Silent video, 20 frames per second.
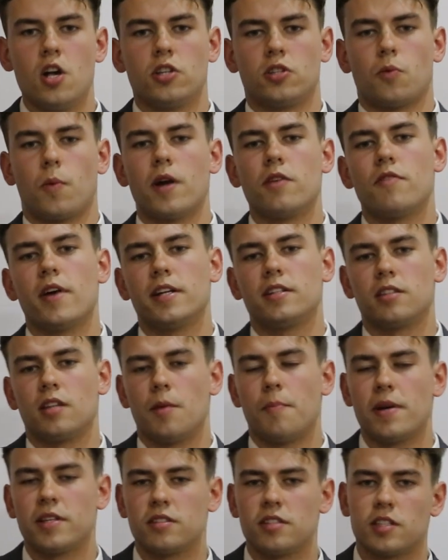So when writing
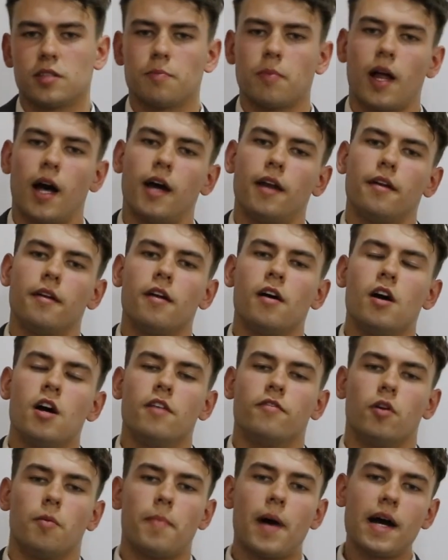the business plan
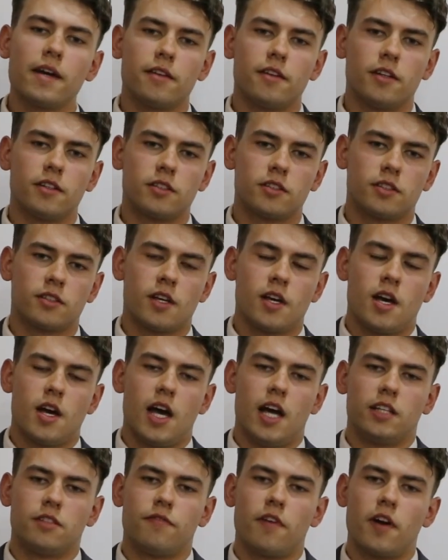for Padnis,
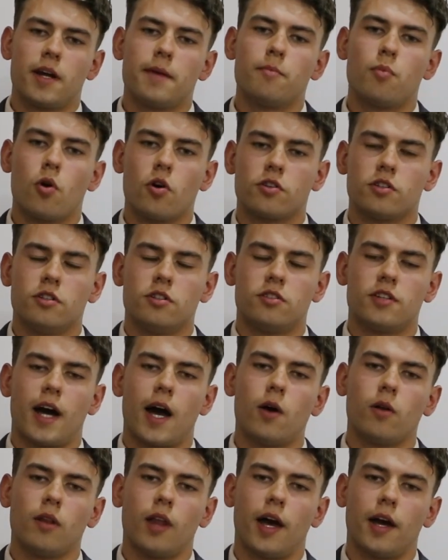it's very important to
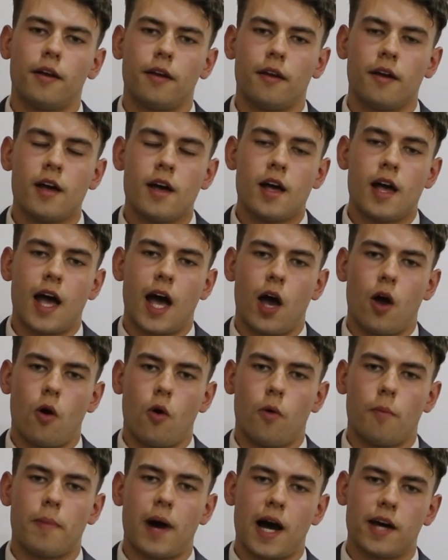outline how
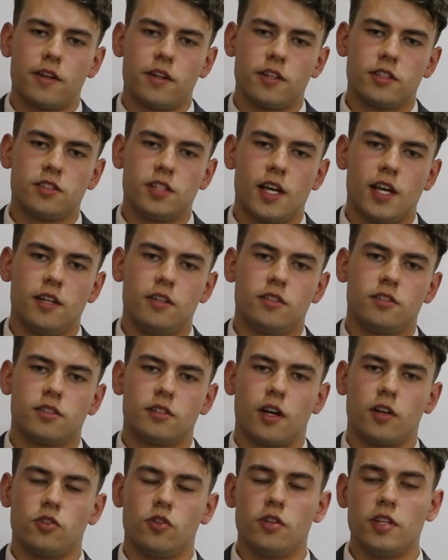Padnis
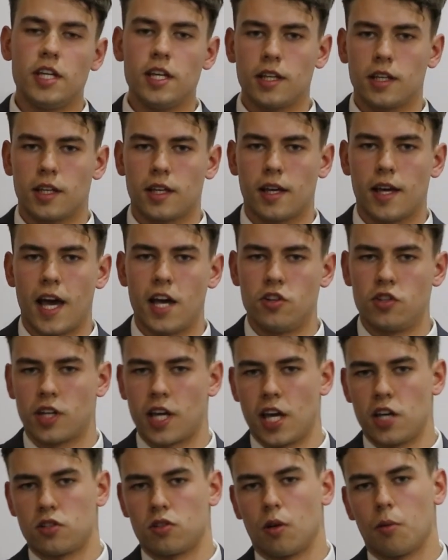is a unique
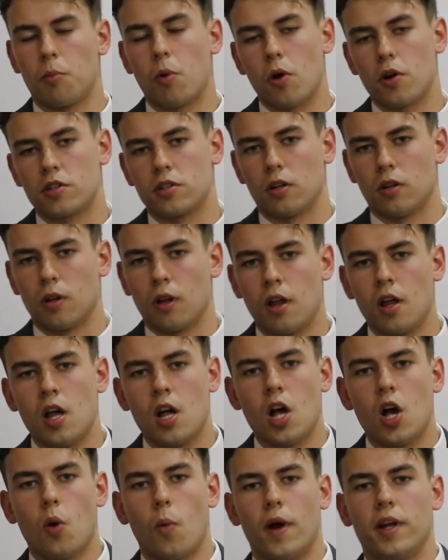educational portal
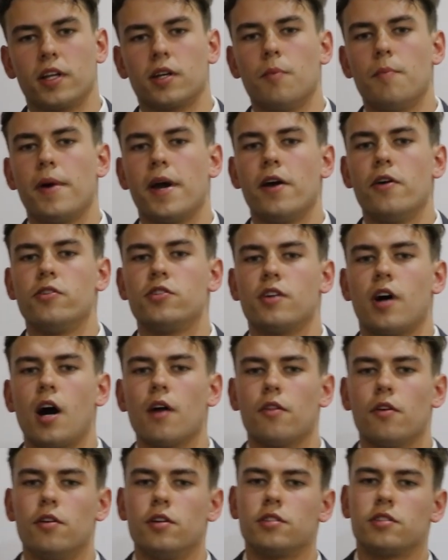when compared to
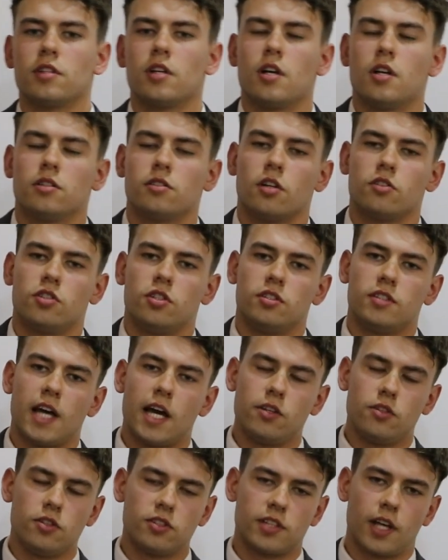others such as
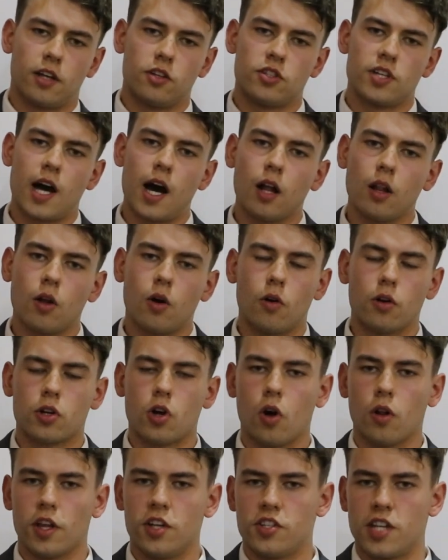EduSanjal or
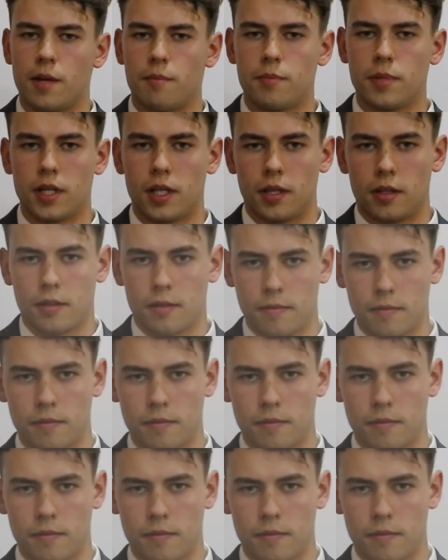College MP.